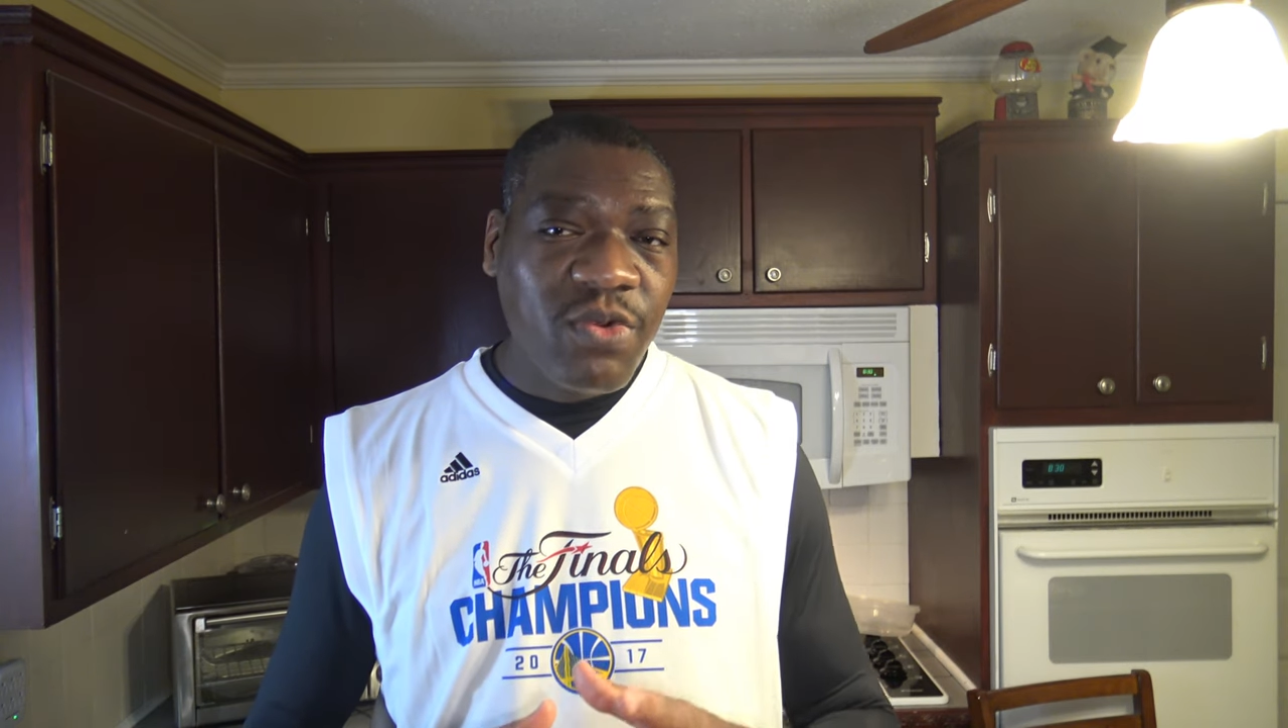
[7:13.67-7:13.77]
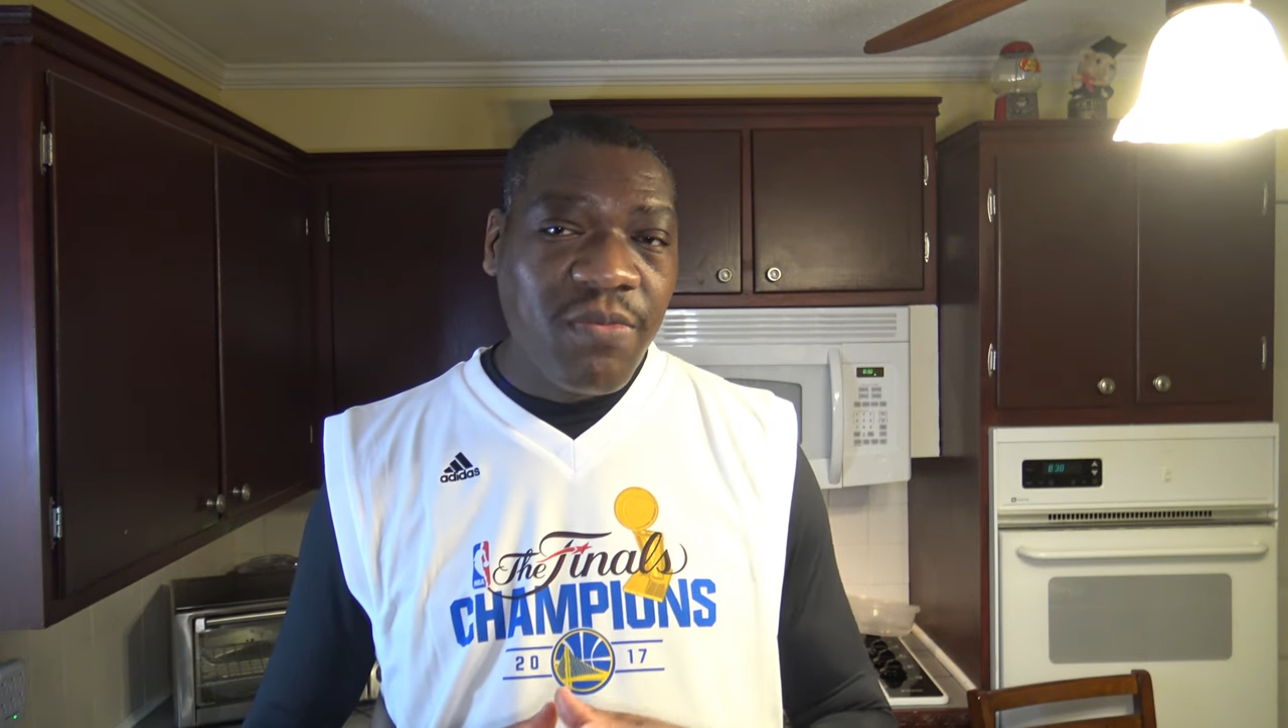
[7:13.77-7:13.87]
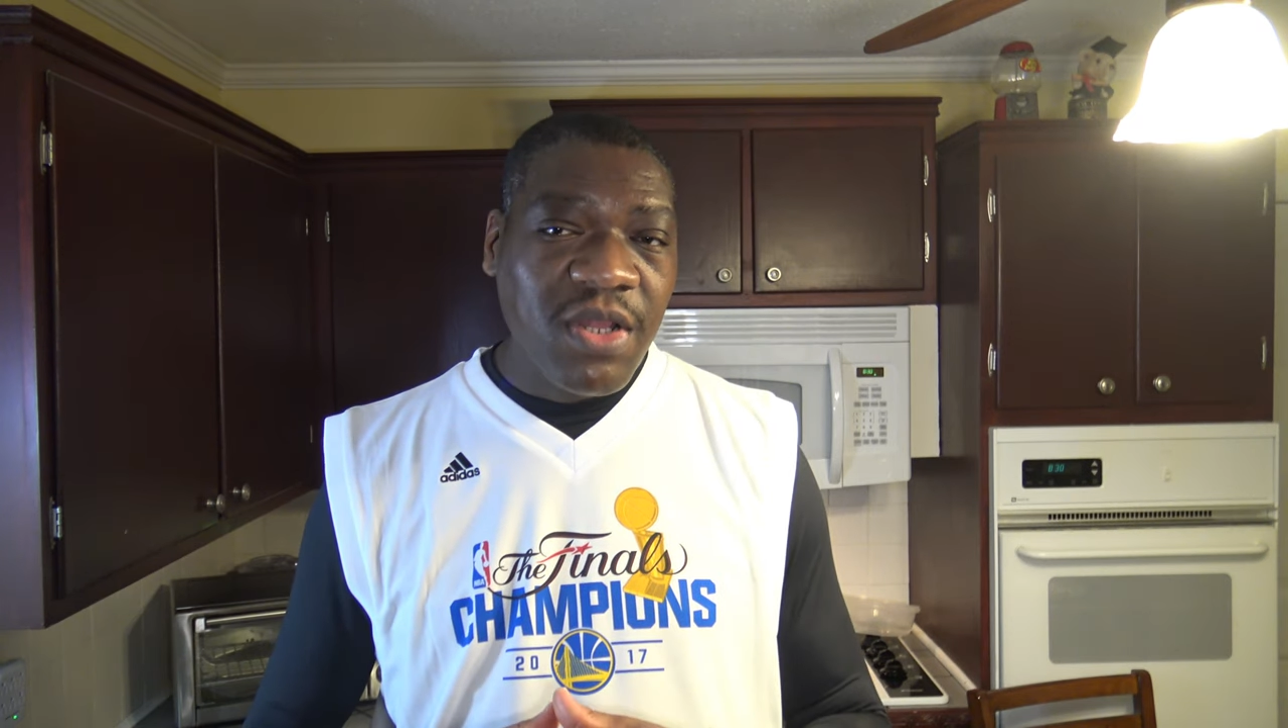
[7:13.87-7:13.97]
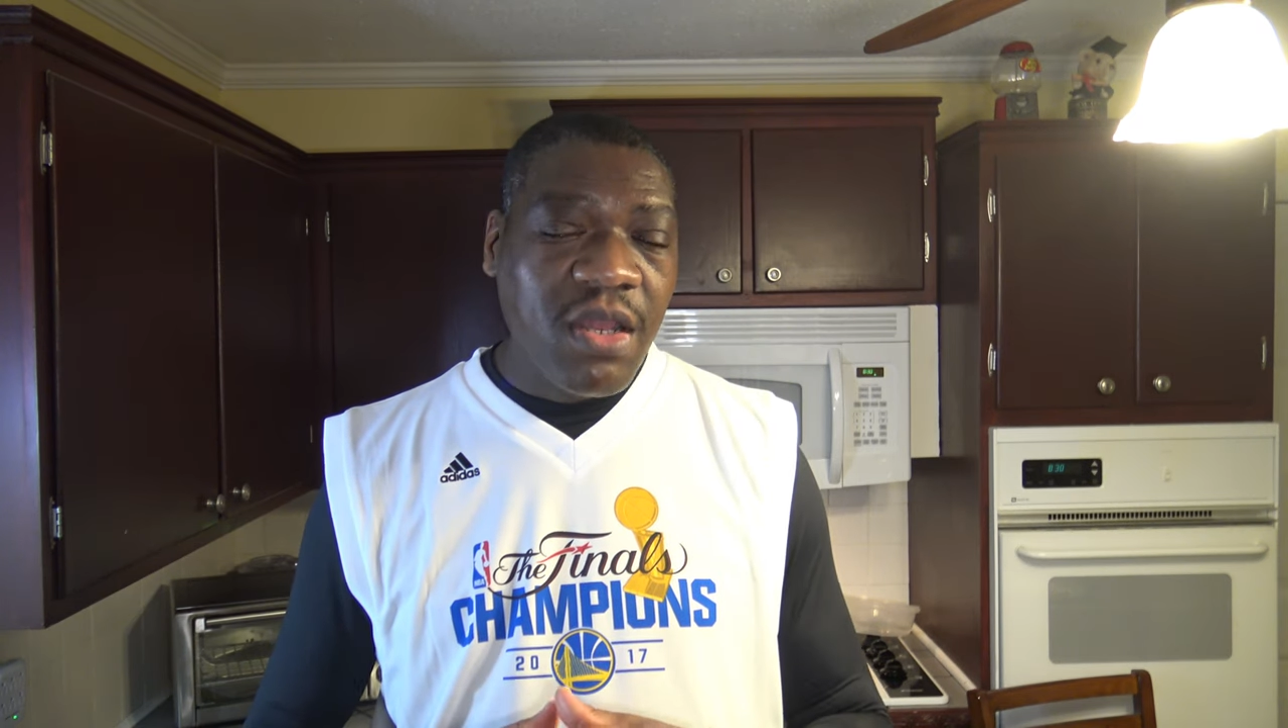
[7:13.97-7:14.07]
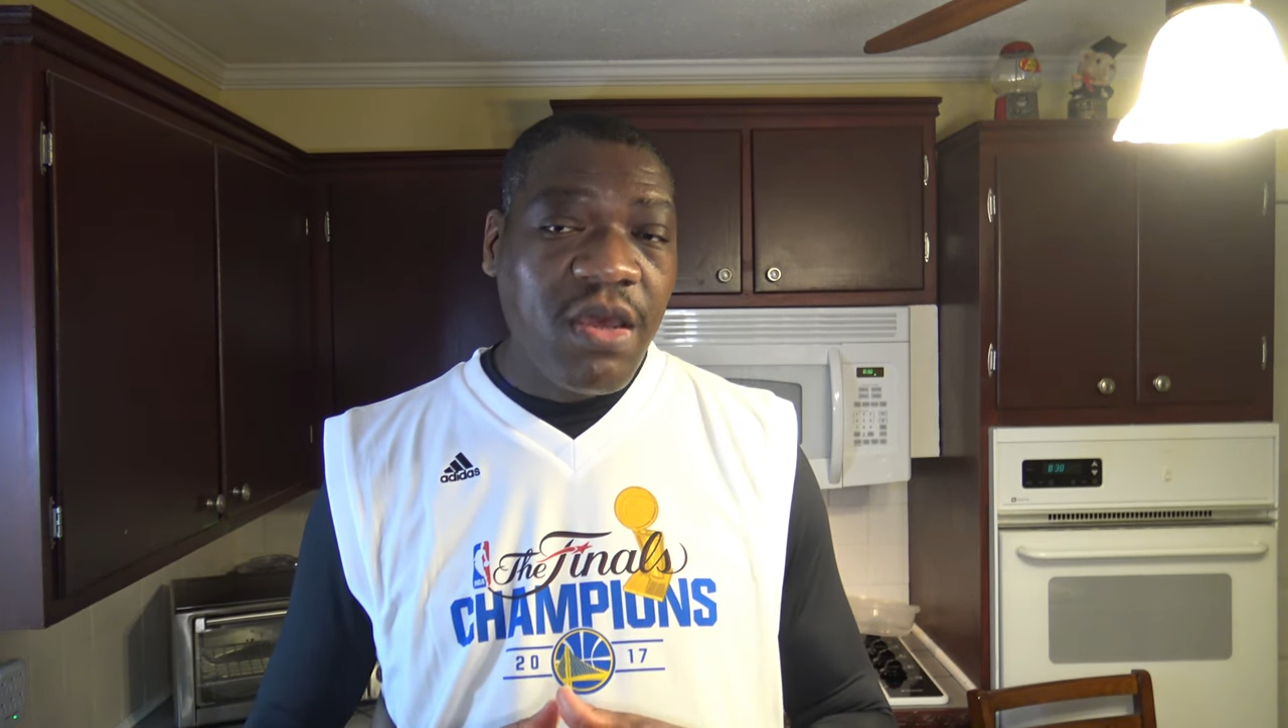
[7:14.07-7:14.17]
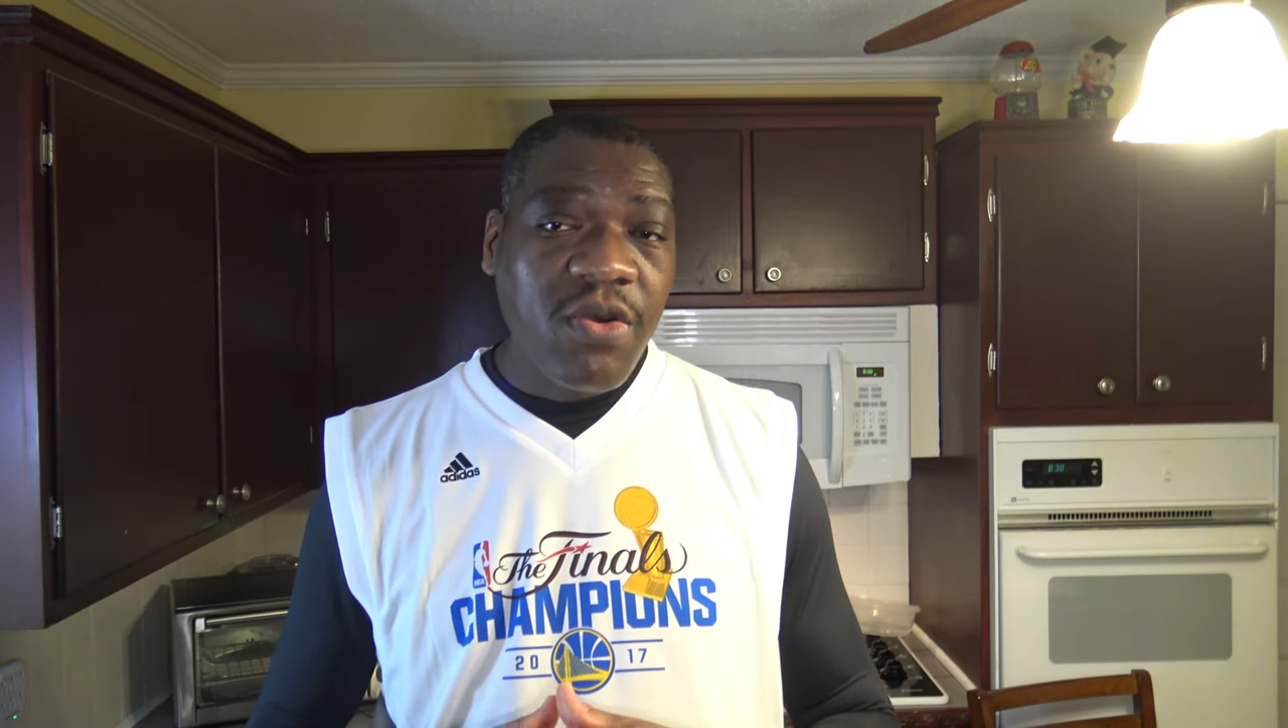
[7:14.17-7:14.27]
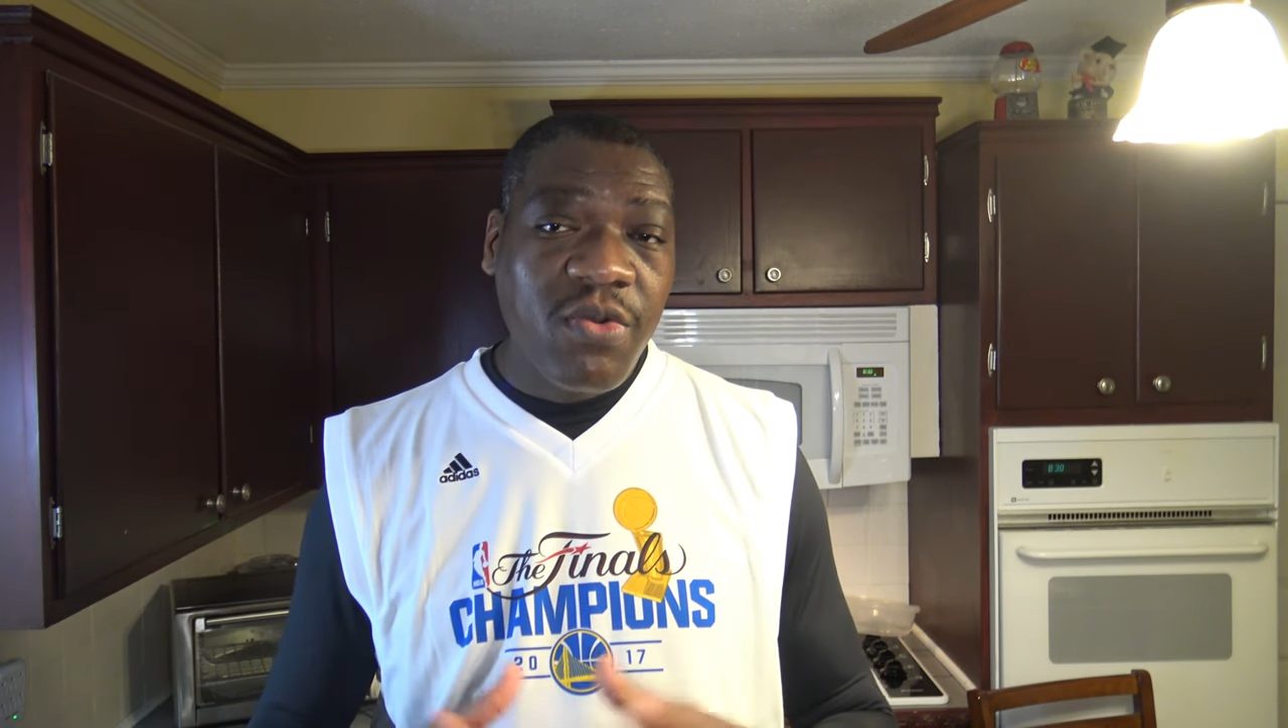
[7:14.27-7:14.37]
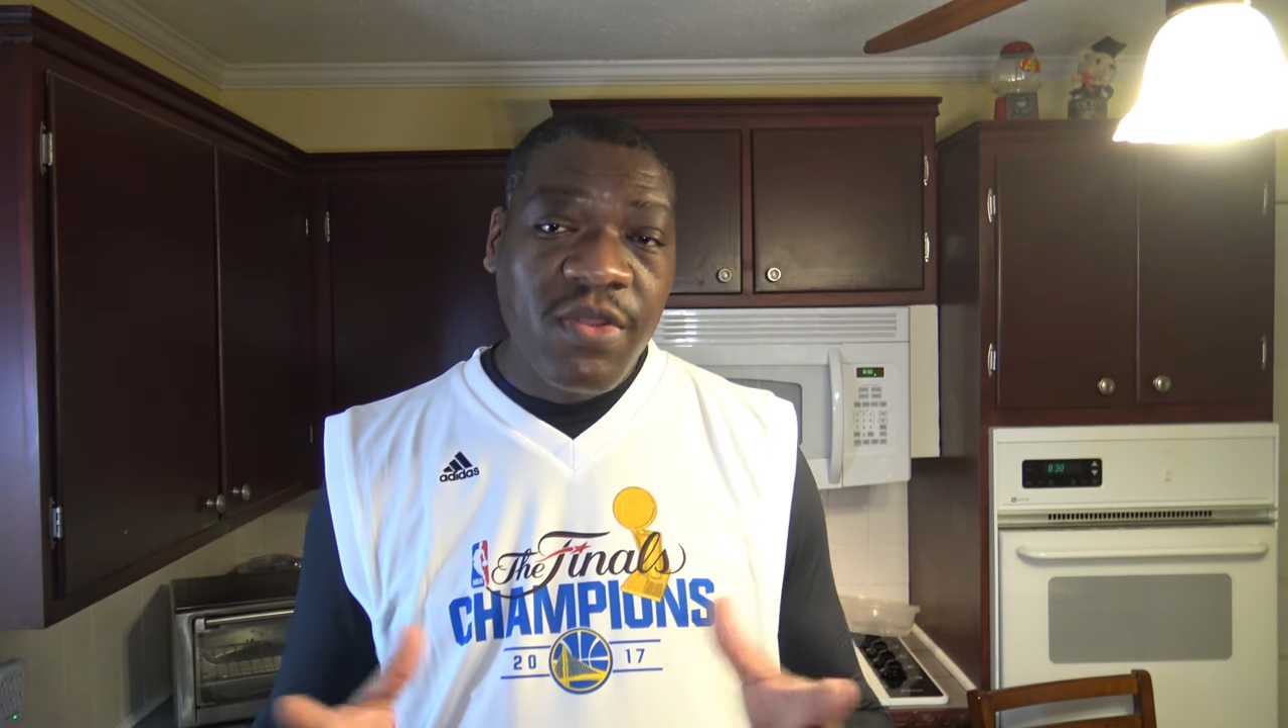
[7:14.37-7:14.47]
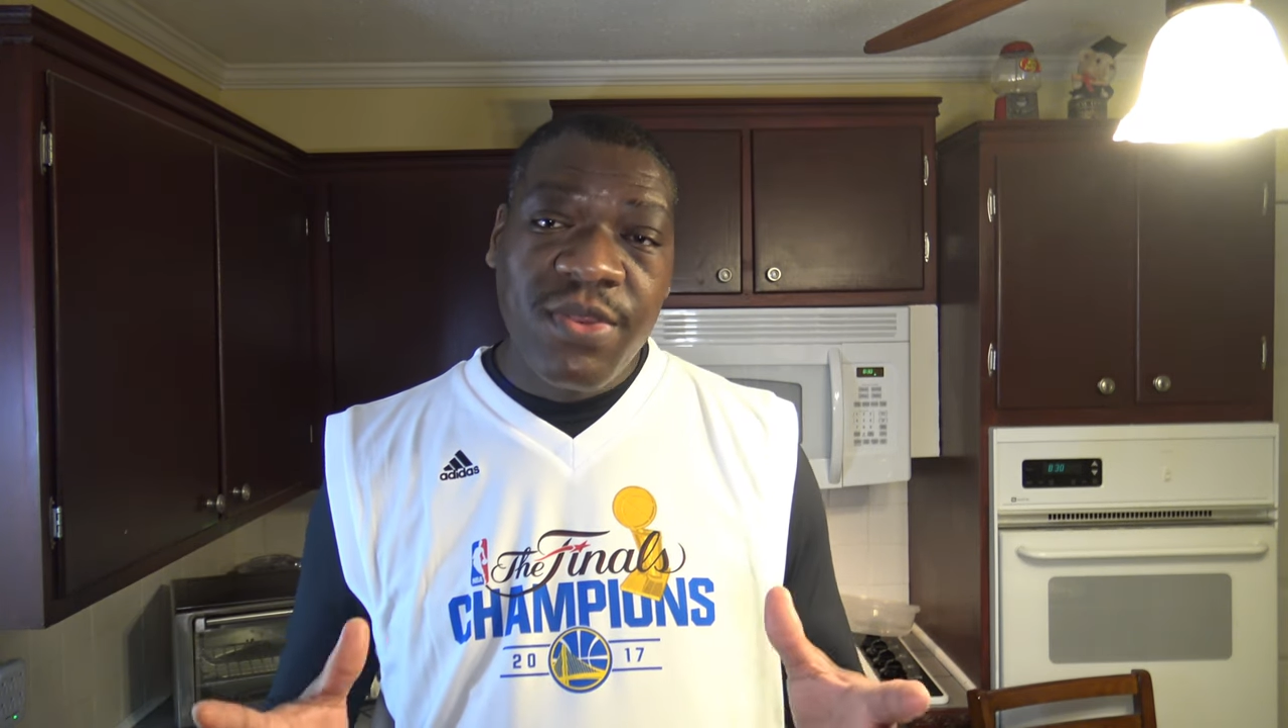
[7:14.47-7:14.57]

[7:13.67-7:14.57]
below